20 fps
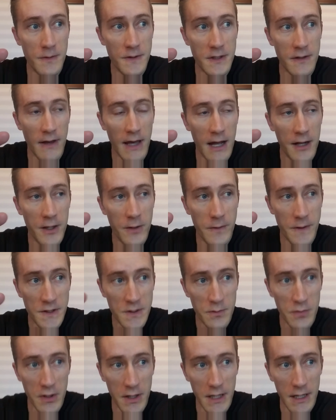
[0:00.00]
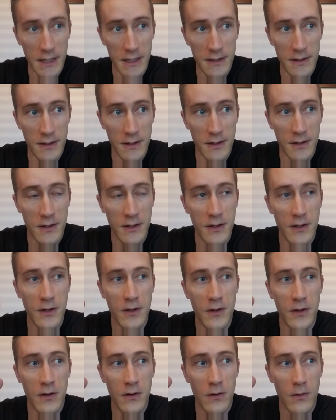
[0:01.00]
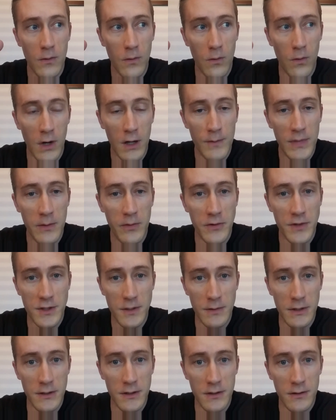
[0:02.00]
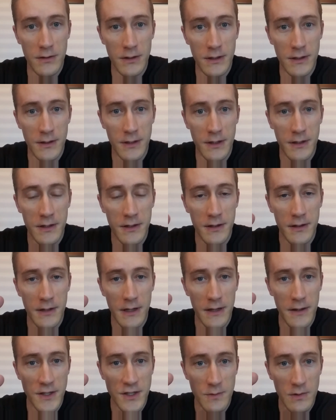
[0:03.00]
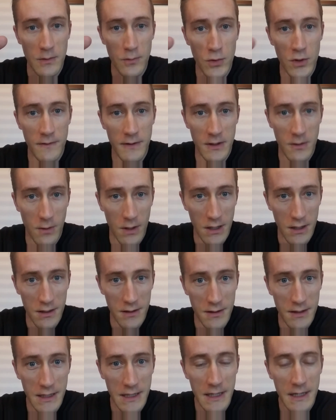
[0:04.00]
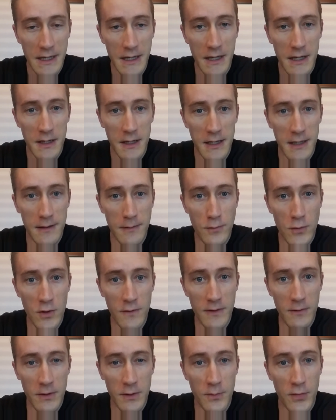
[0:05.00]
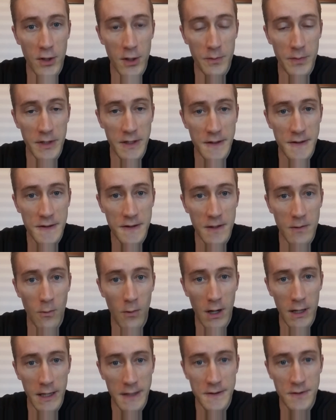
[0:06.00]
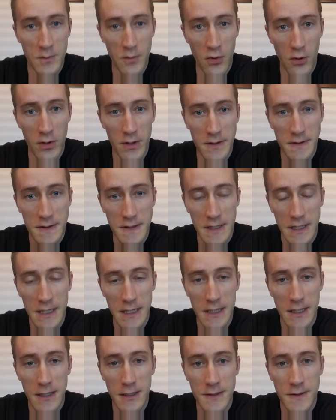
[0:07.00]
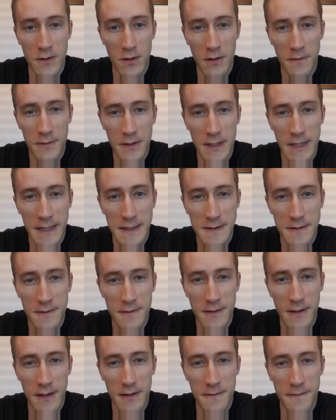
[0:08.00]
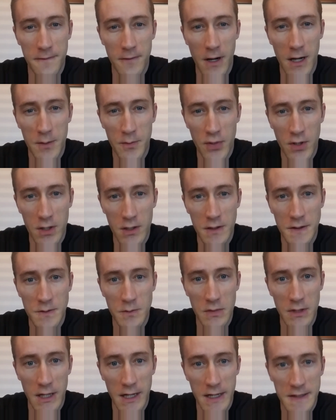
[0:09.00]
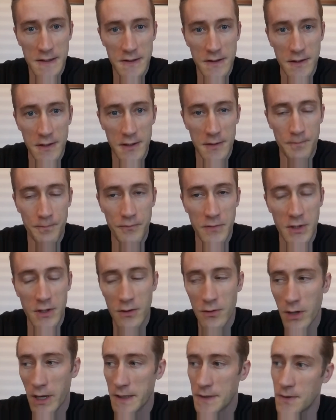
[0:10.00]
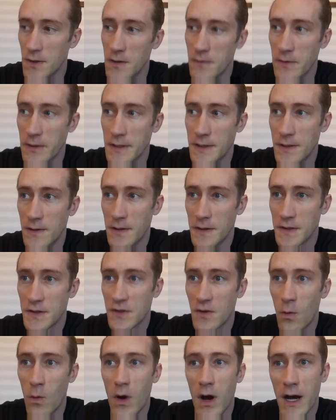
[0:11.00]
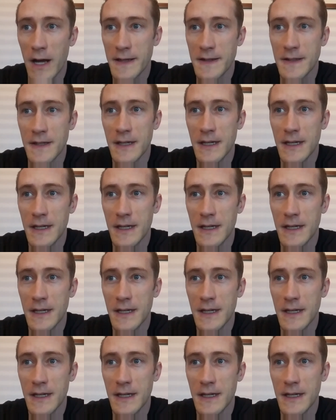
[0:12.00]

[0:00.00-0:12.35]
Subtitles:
of how do you explain what people should be doing, how they should be moving well and moving with purpose, and why that's important. So hopefully that kind of frog pose, malasana, crossover into the squat